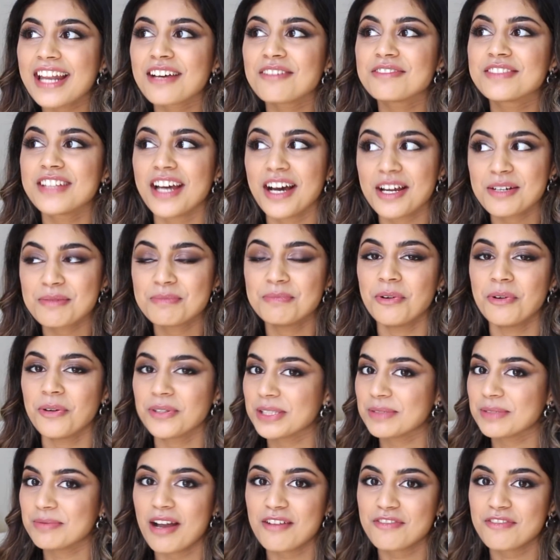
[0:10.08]
I've done more
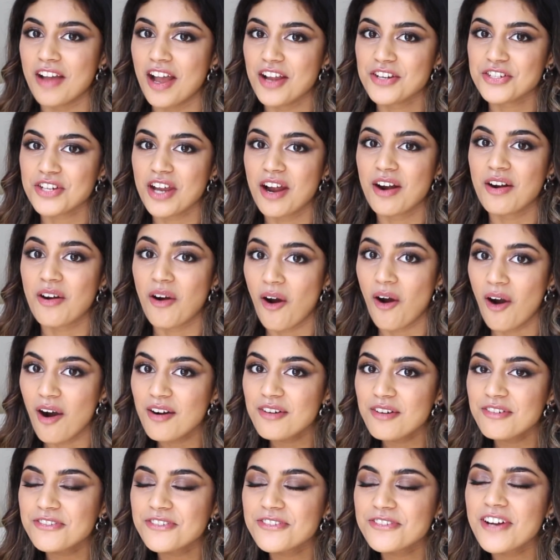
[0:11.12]
than my fair share
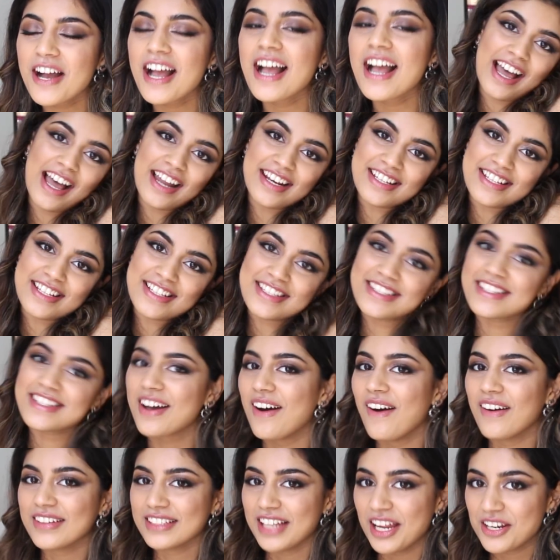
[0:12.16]
of, and that is
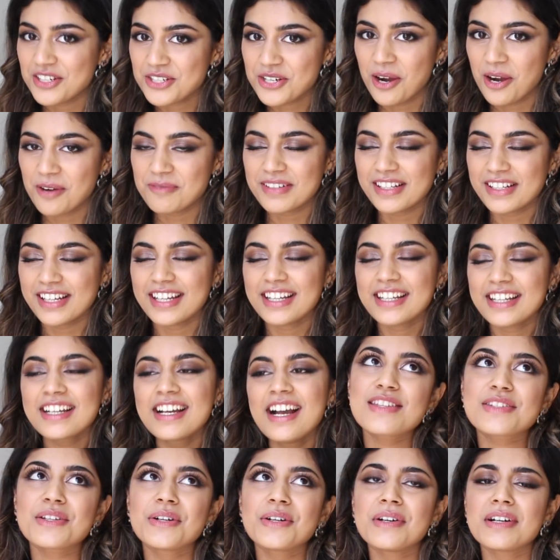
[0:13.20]
online shopping.
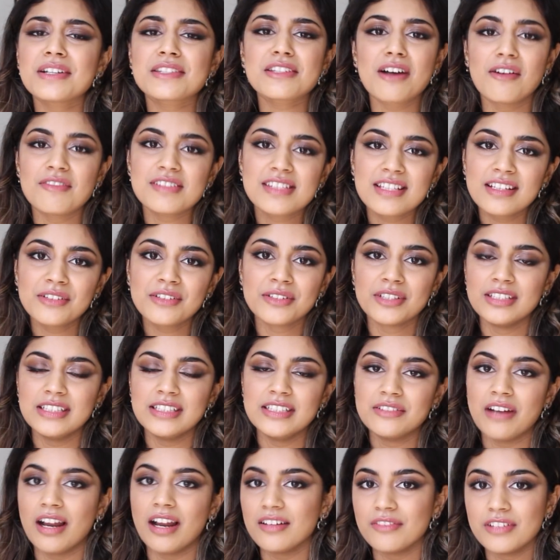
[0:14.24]
So it's obviously a really
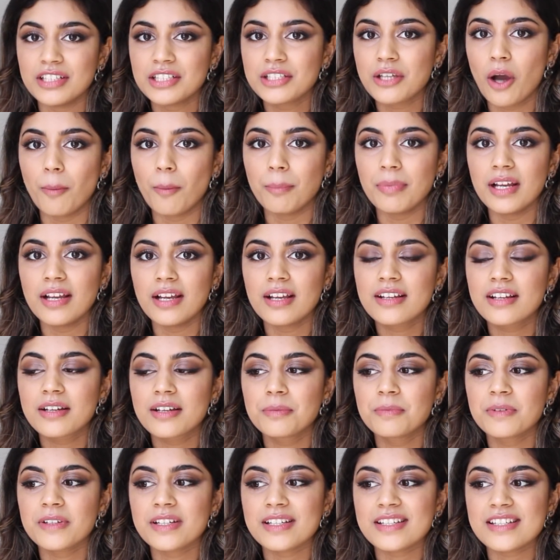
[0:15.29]
relevant topic
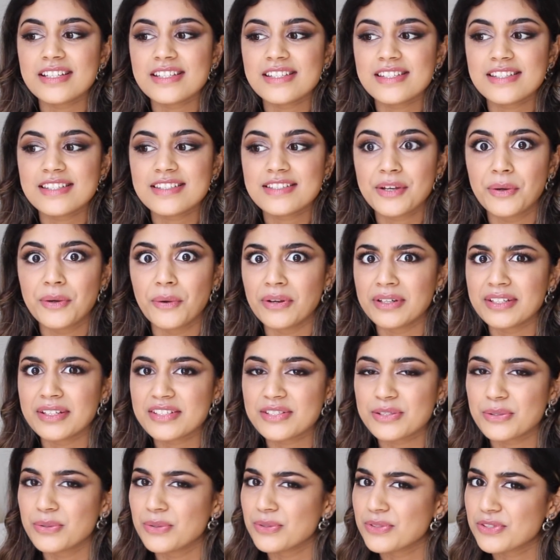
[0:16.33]
because going to
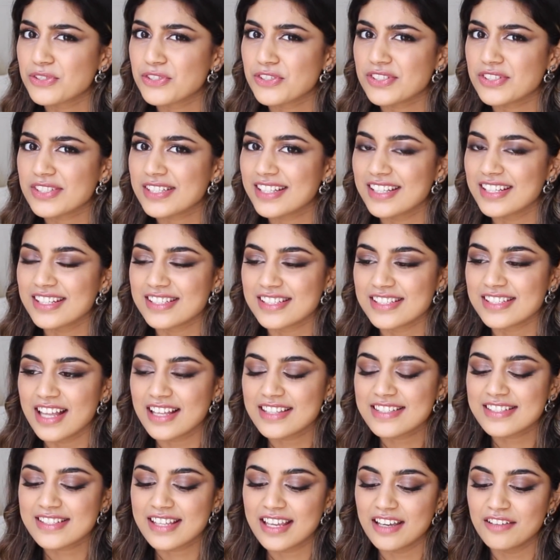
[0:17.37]
stores just isn't
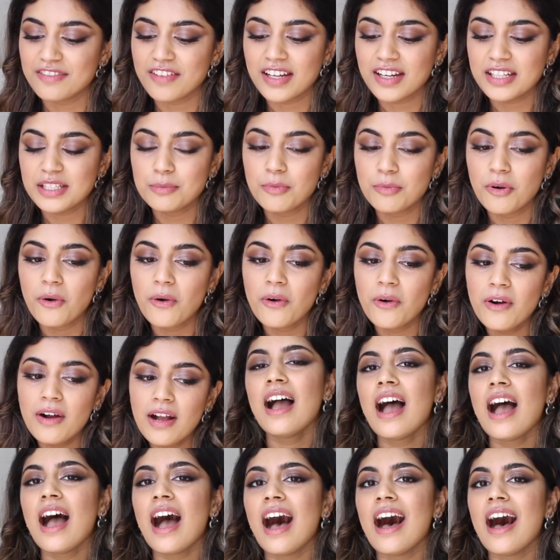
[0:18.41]
that safe anymore,
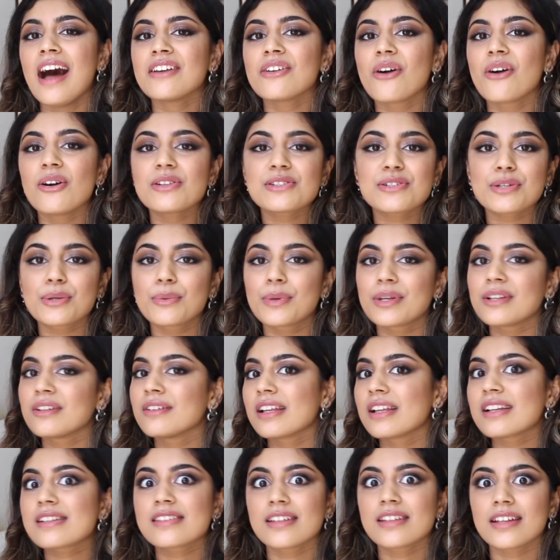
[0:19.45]
and also when you're
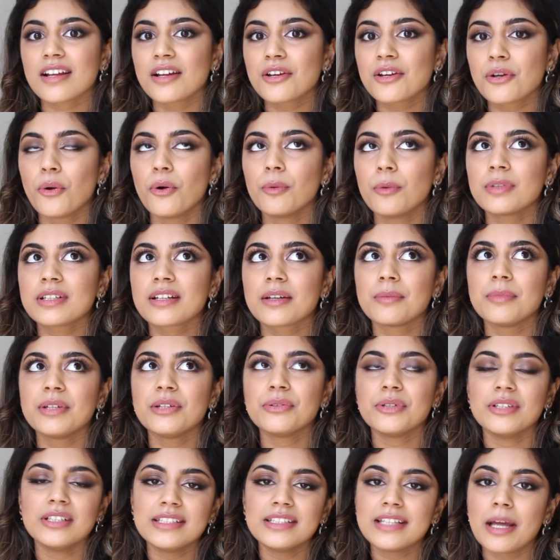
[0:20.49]
like sitting at home, it can be
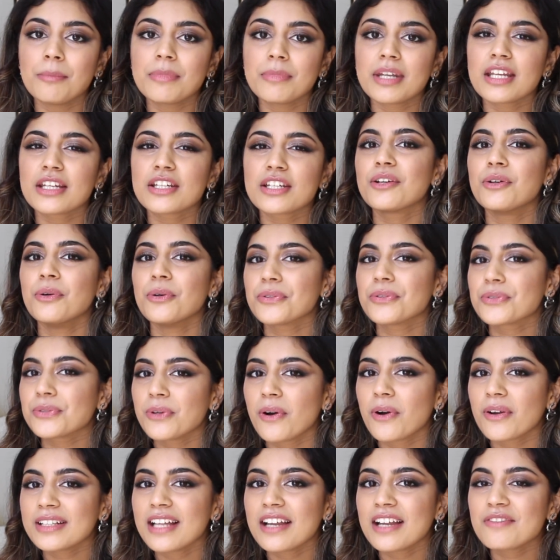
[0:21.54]
really tempting to go through
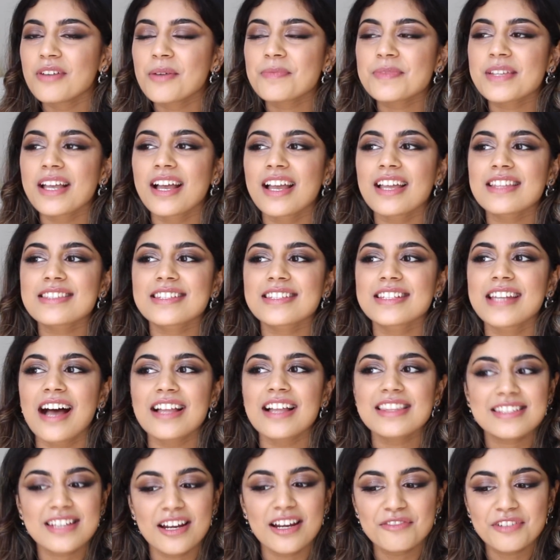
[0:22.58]
online websites and
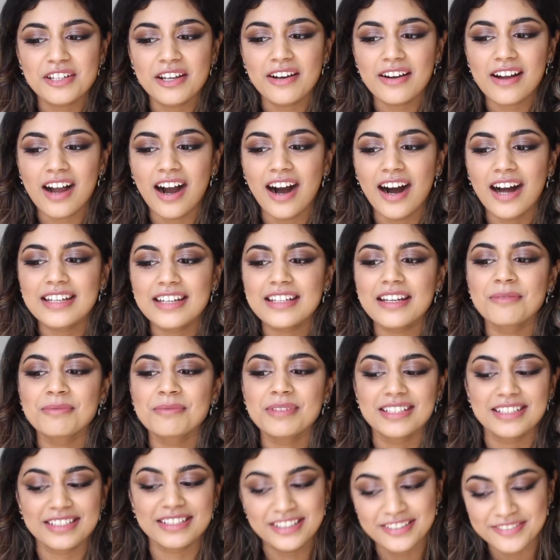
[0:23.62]
add stuff to your cart. I'm
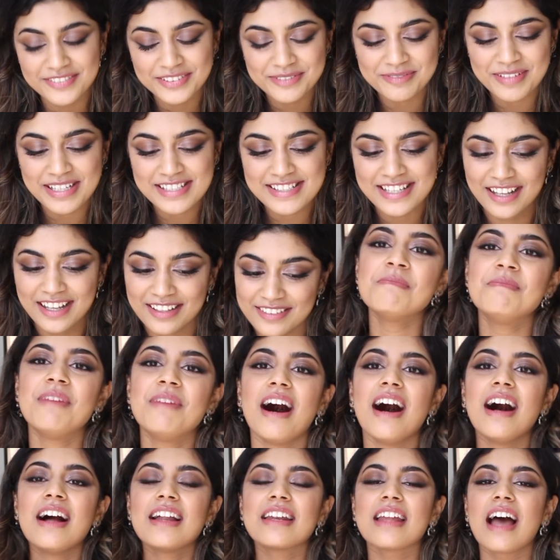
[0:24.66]
guilty of it myself,
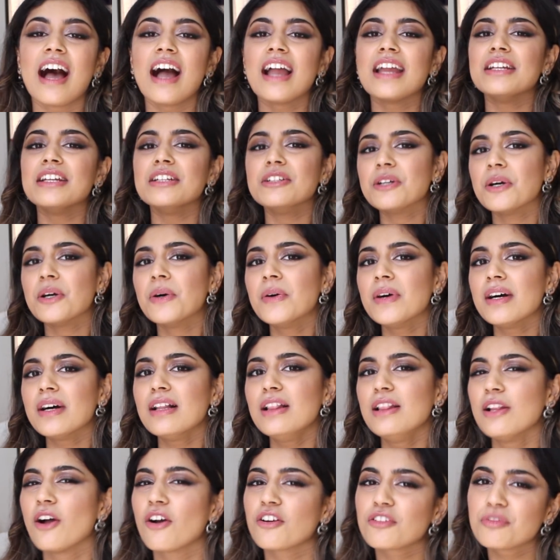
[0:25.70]
but I know a
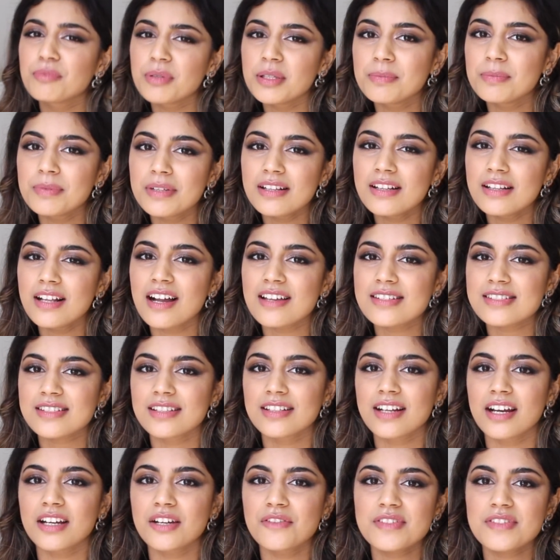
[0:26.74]
lot of people are still
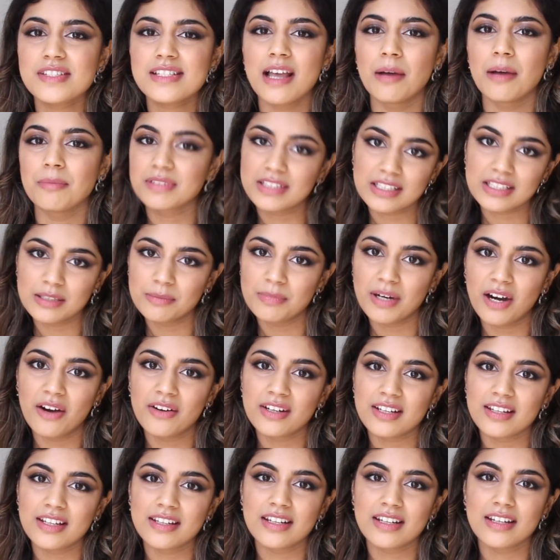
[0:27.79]
kind of skeptical about
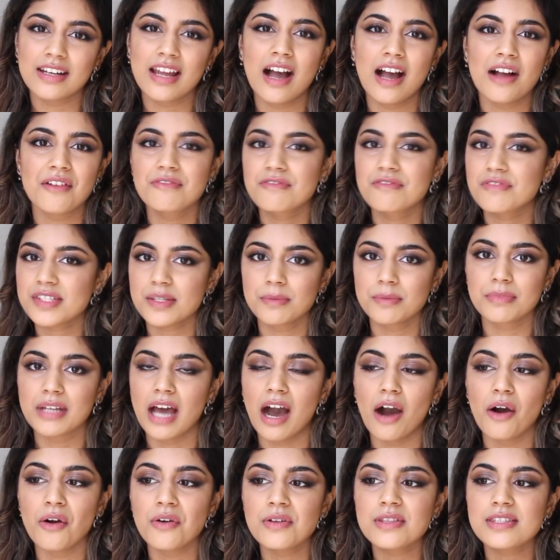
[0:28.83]
it and have some
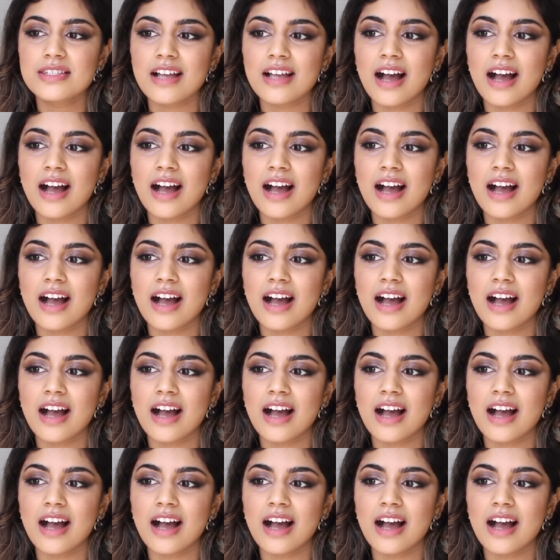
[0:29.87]
doubts.